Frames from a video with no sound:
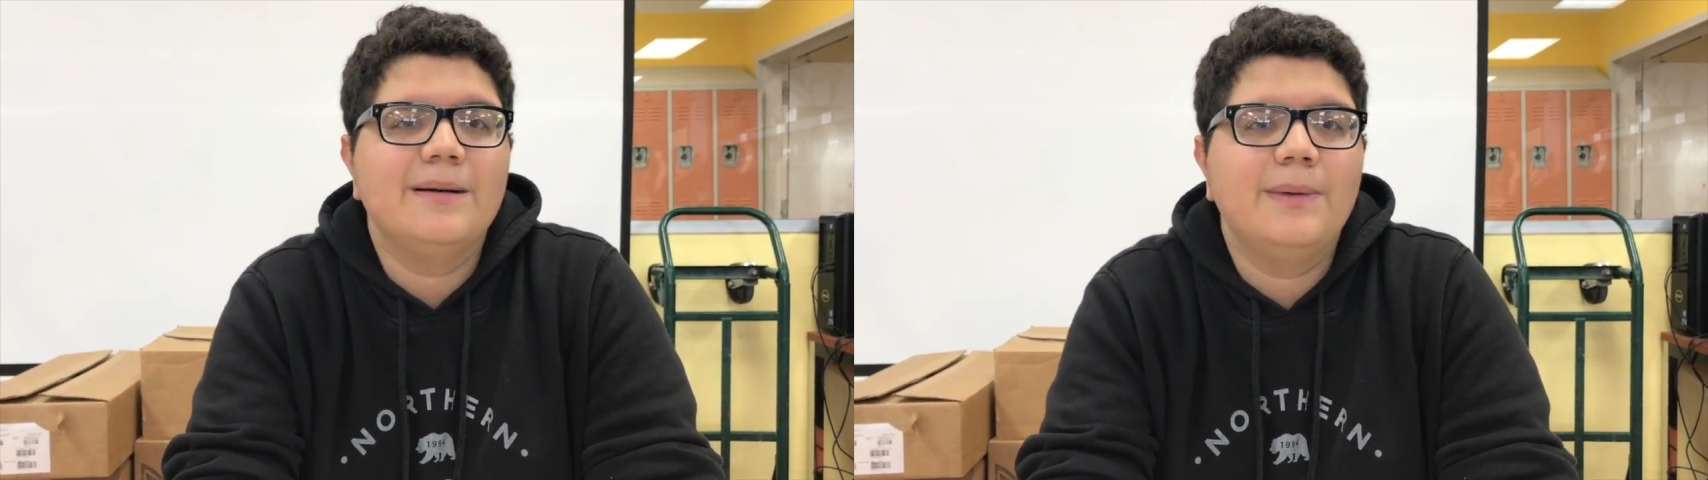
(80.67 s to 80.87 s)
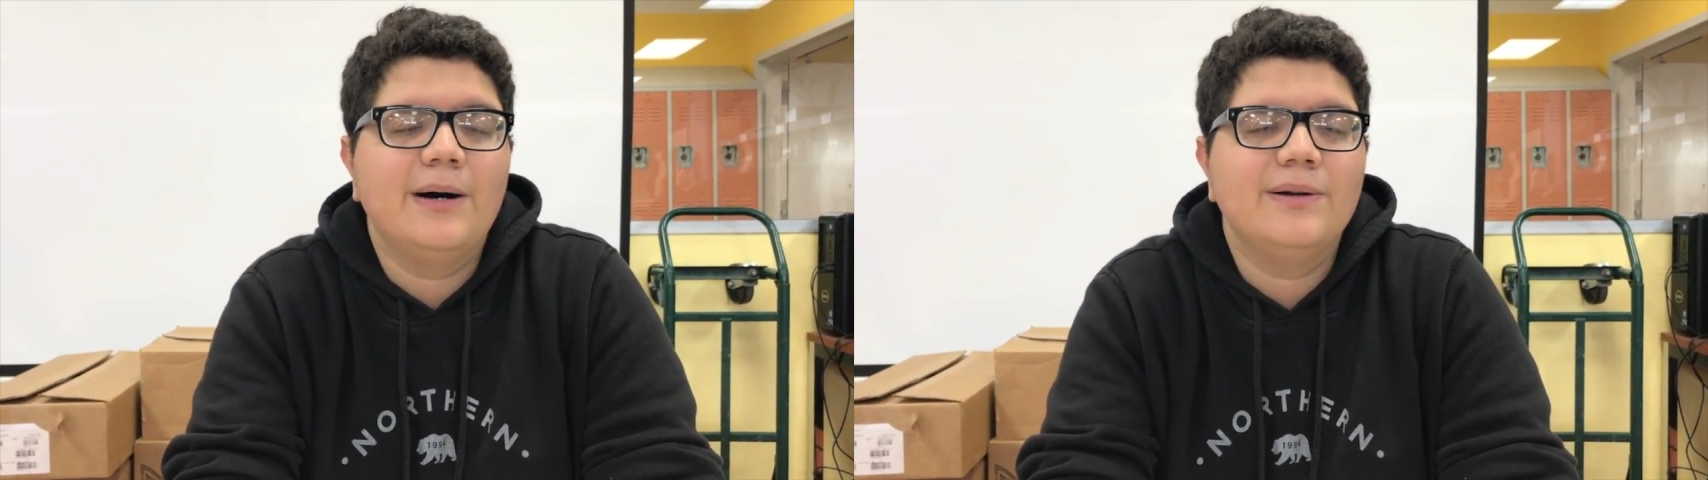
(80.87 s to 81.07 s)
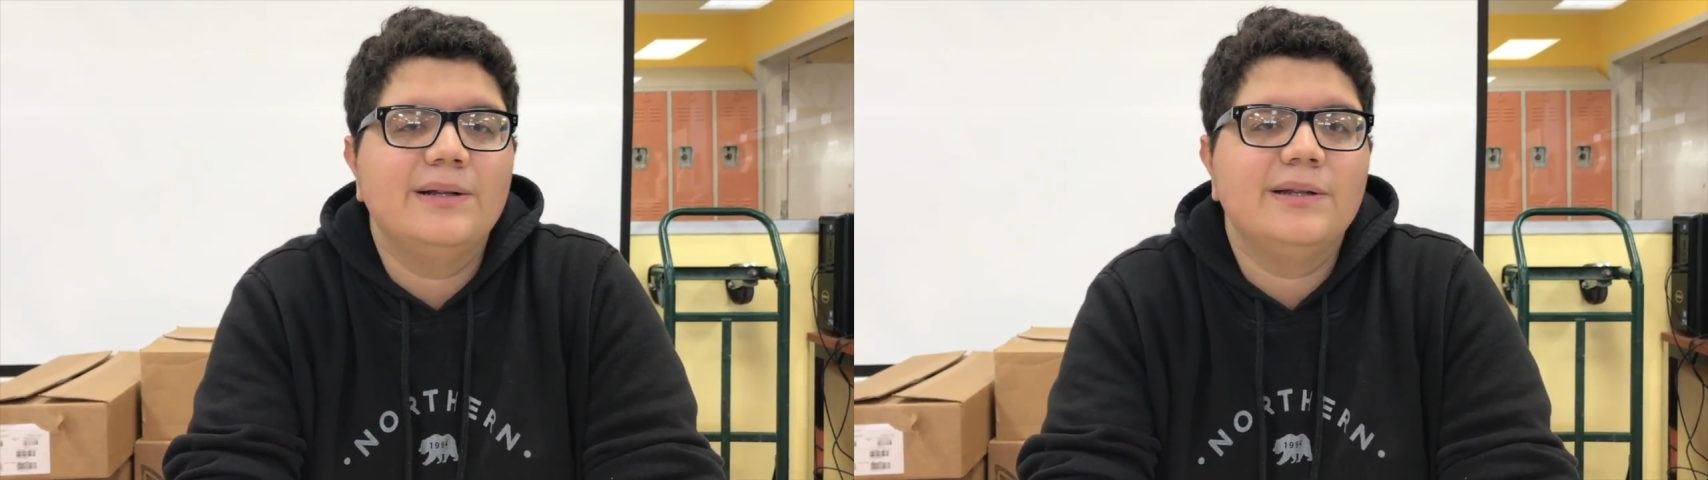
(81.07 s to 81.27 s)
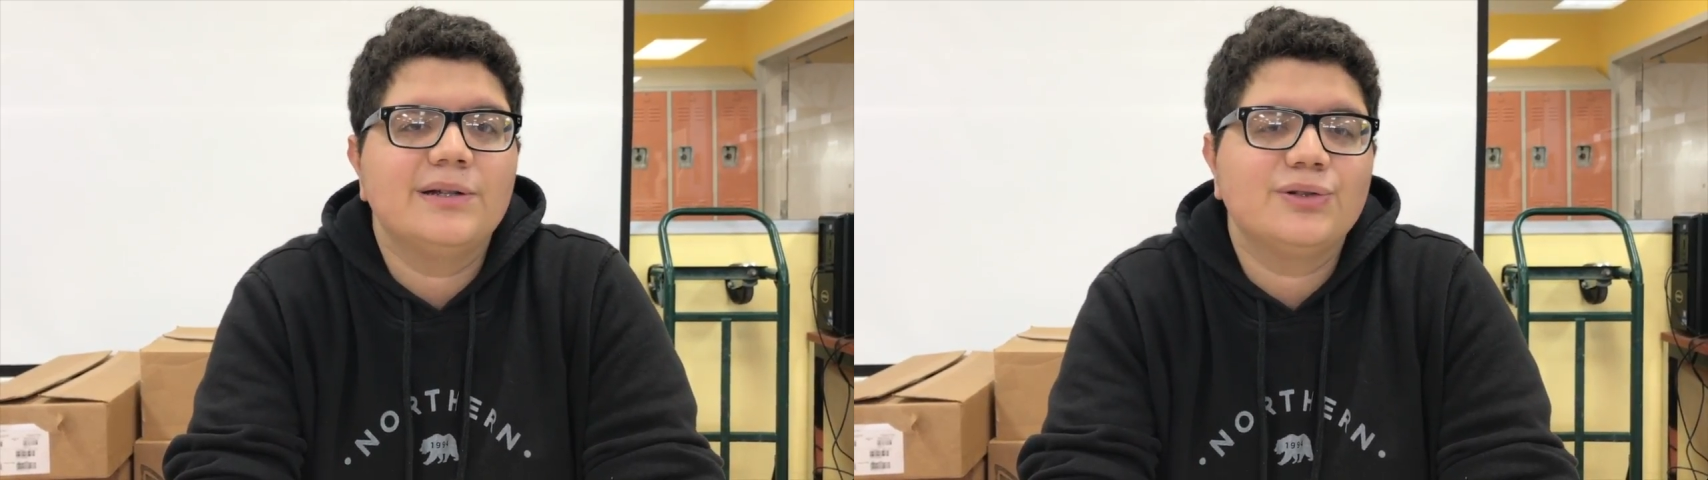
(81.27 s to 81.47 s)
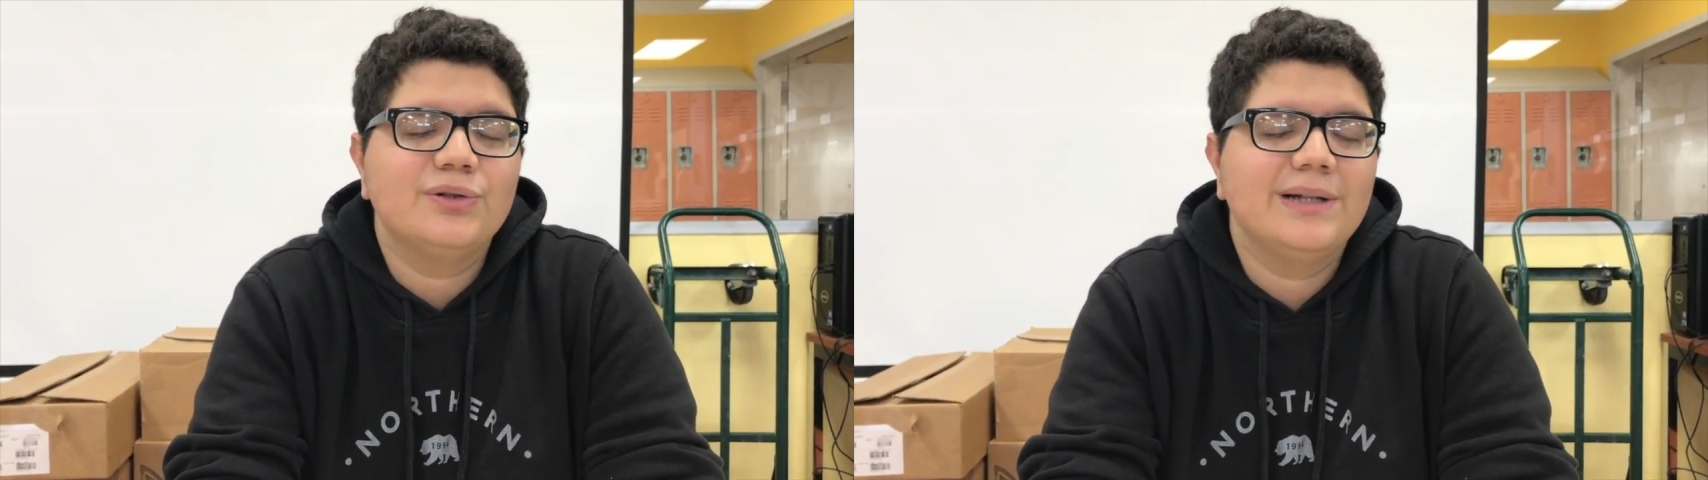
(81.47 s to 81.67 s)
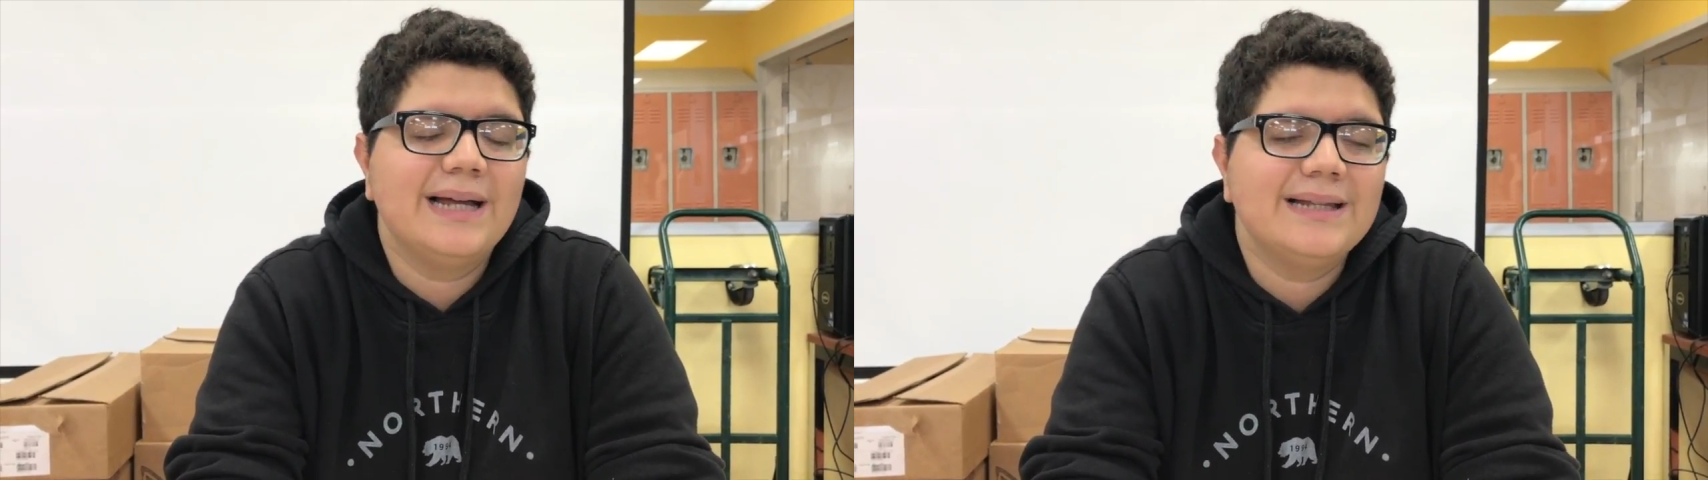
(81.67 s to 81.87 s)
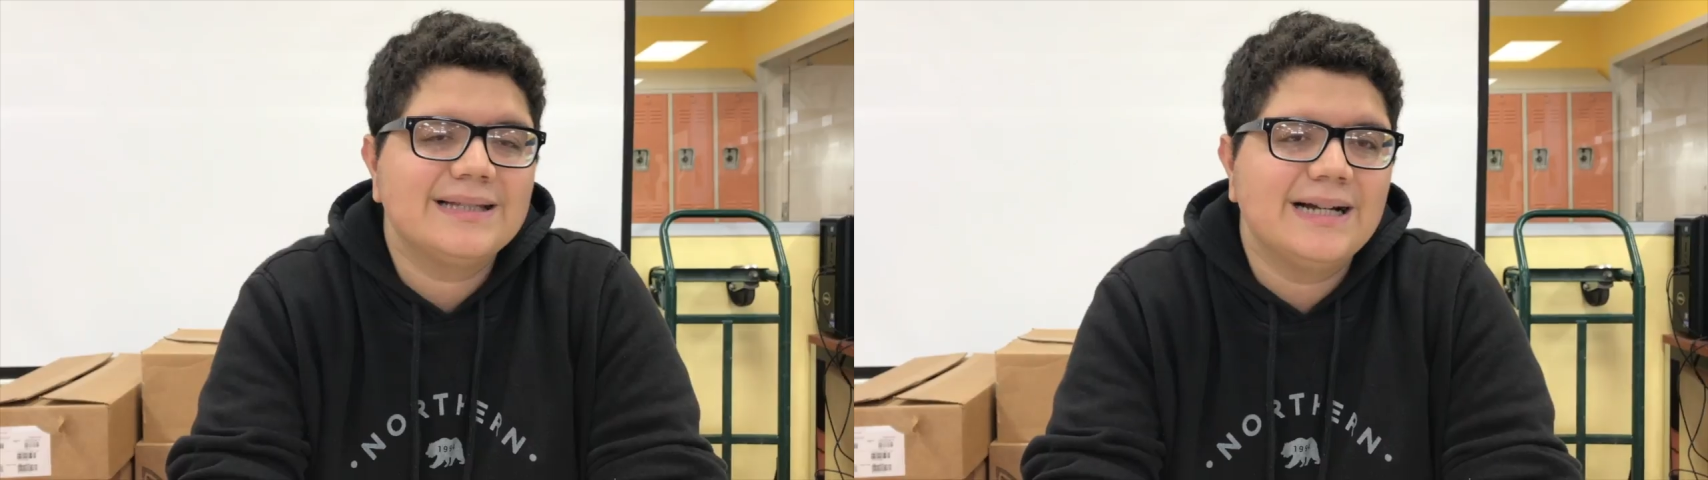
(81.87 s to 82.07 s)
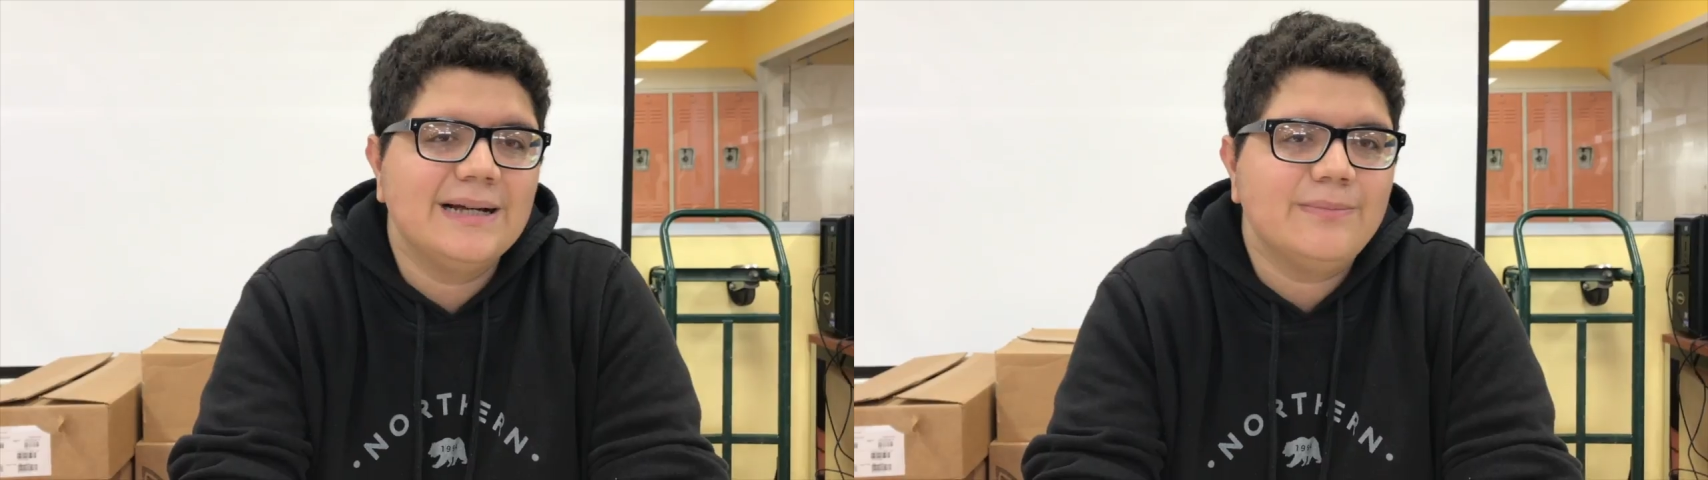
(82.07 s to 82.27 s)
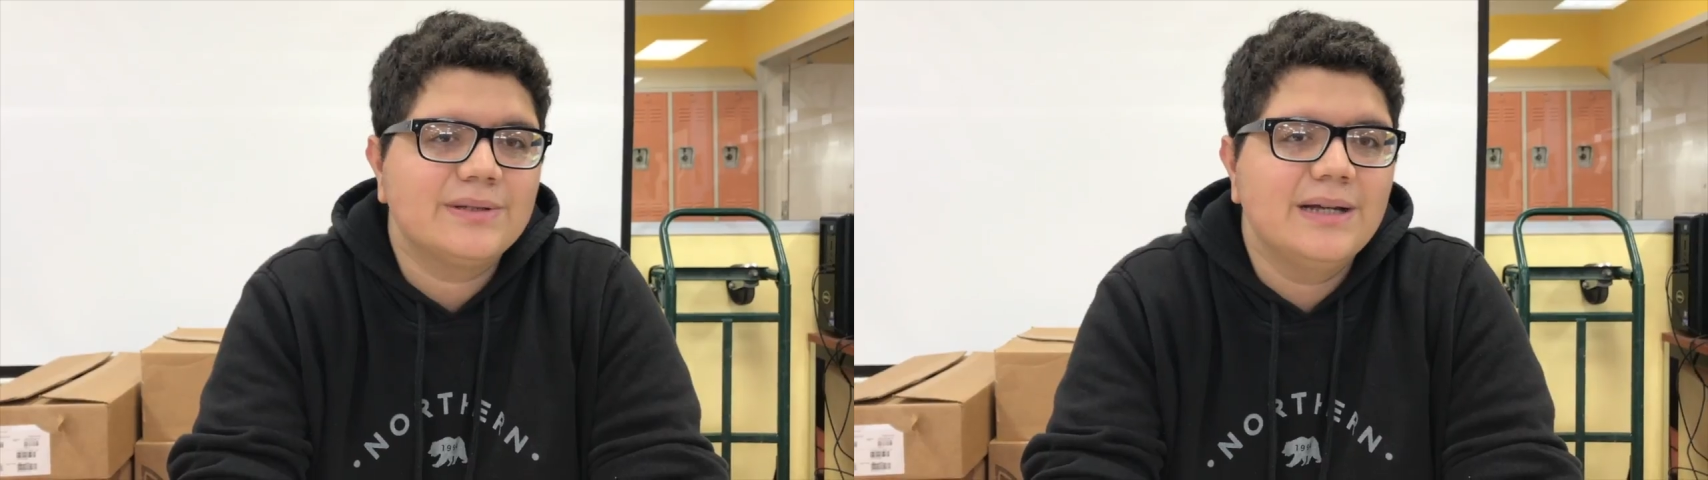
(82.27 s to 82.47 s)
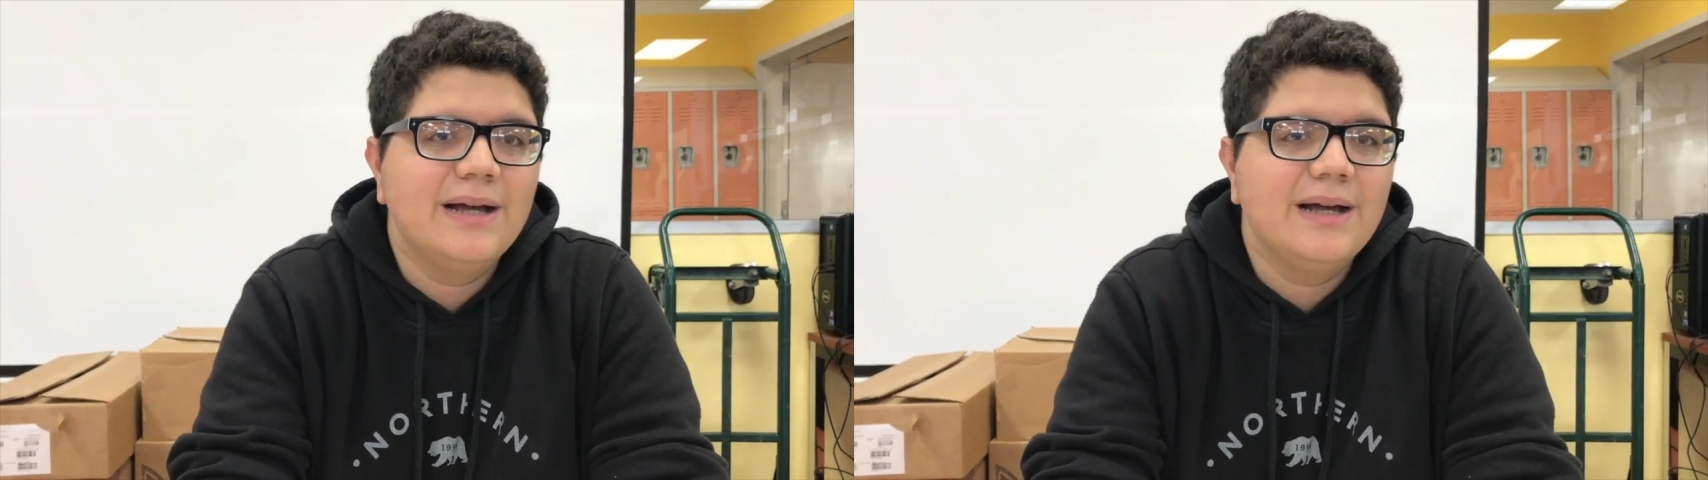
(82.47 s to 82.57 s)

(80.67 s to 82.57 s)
about industrial enzymes